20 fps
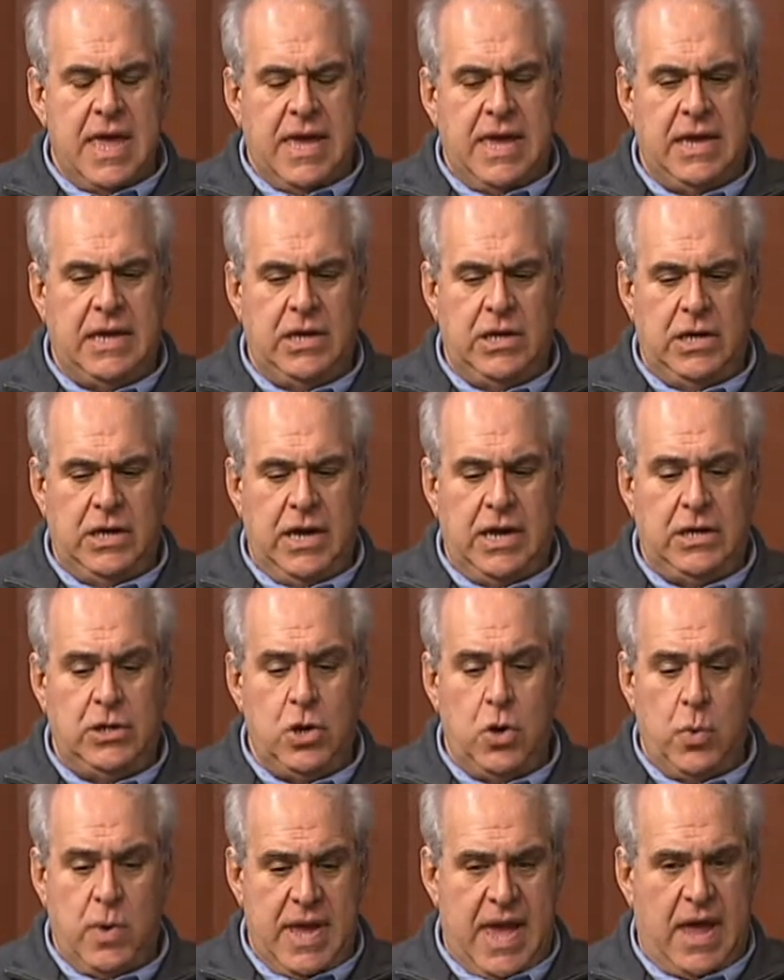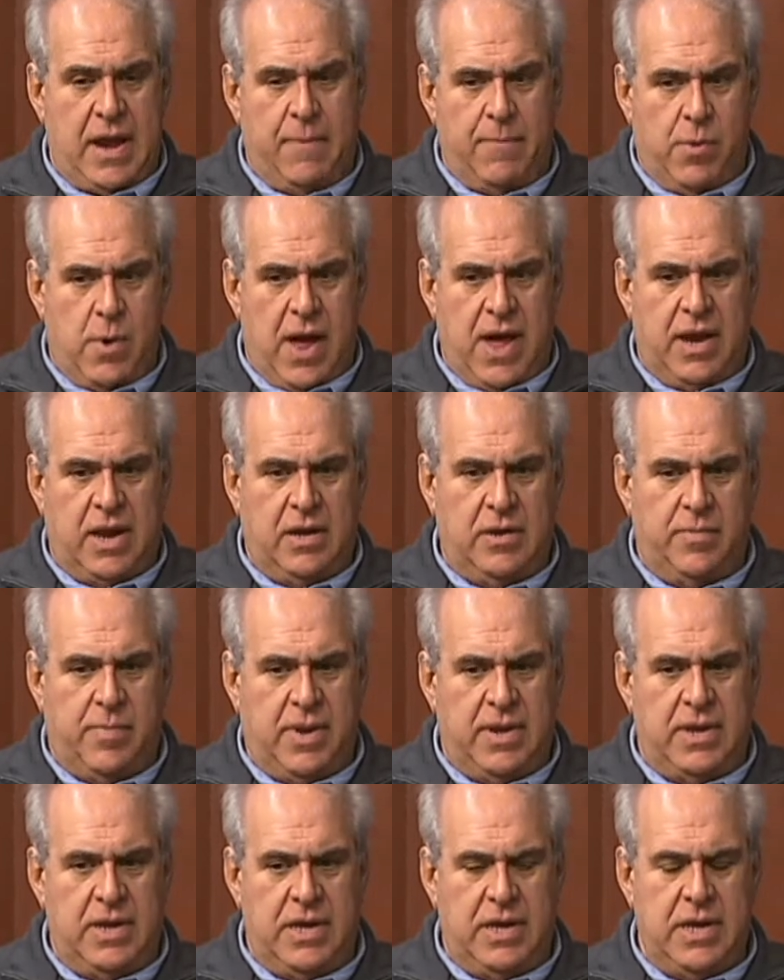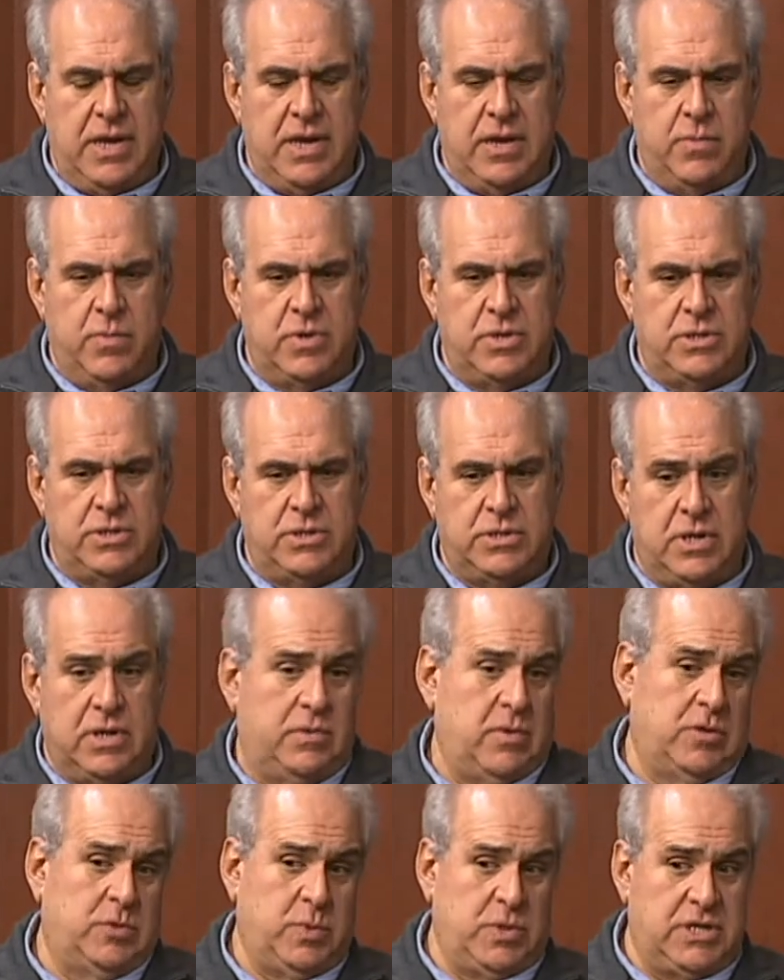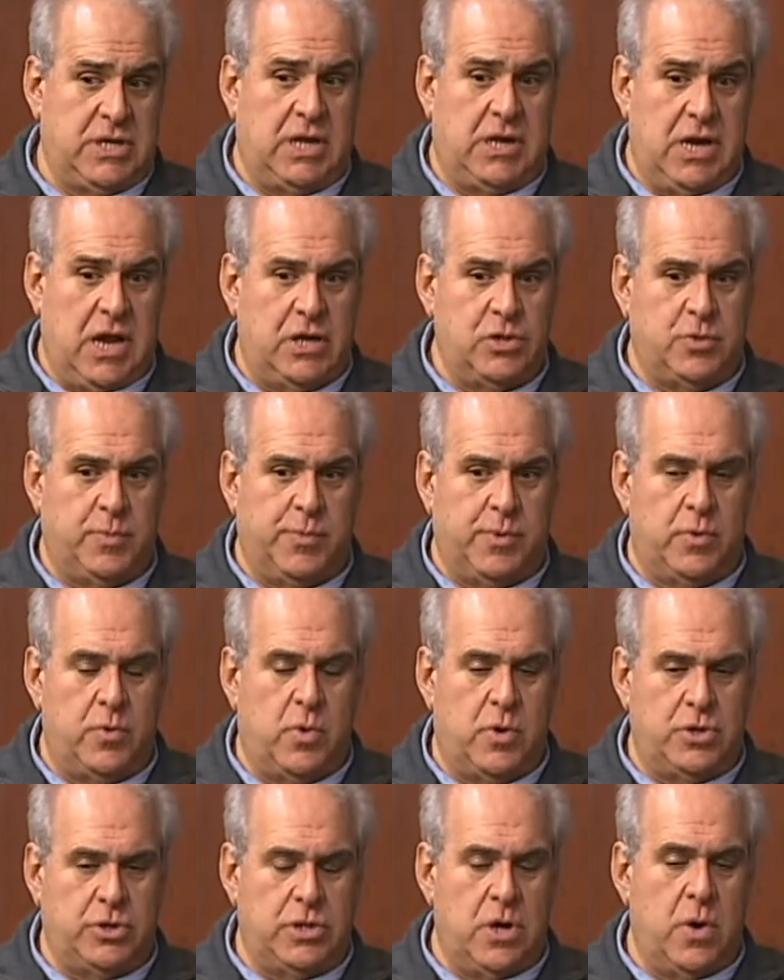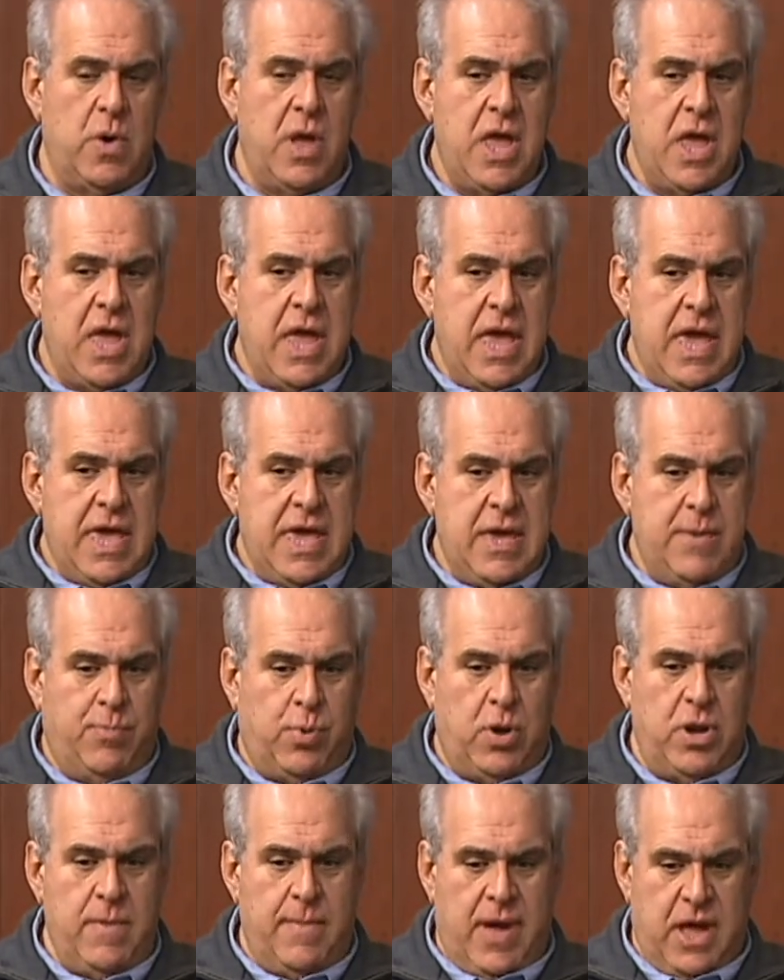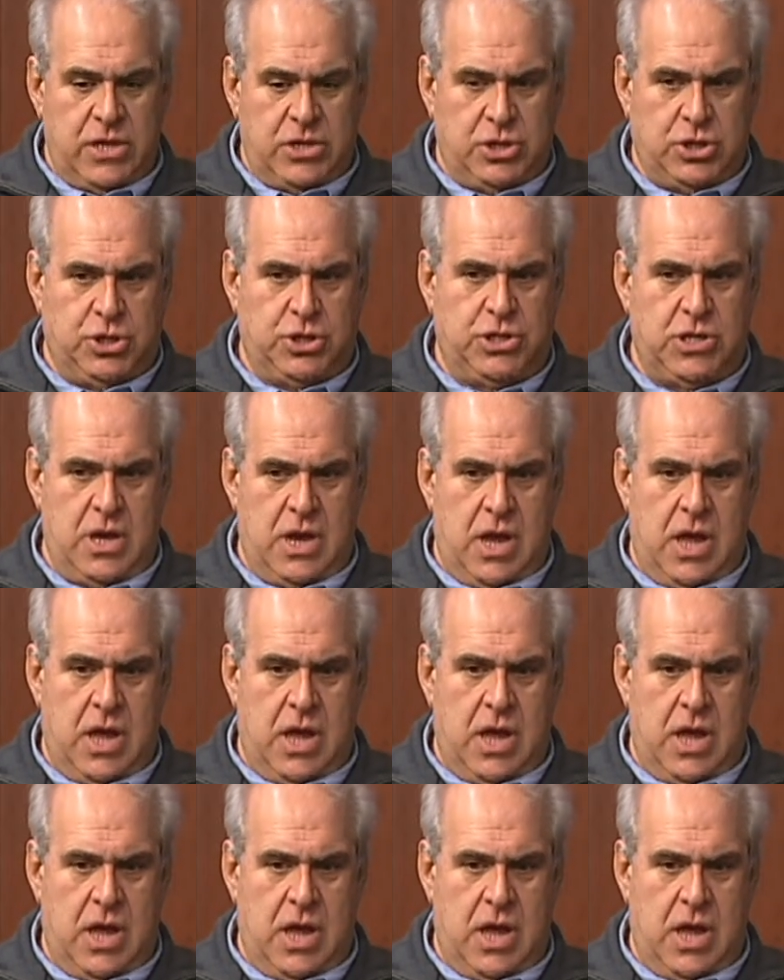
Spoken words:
He knew he had a product, but he was, as we said, an entrepreneur. So he pretty much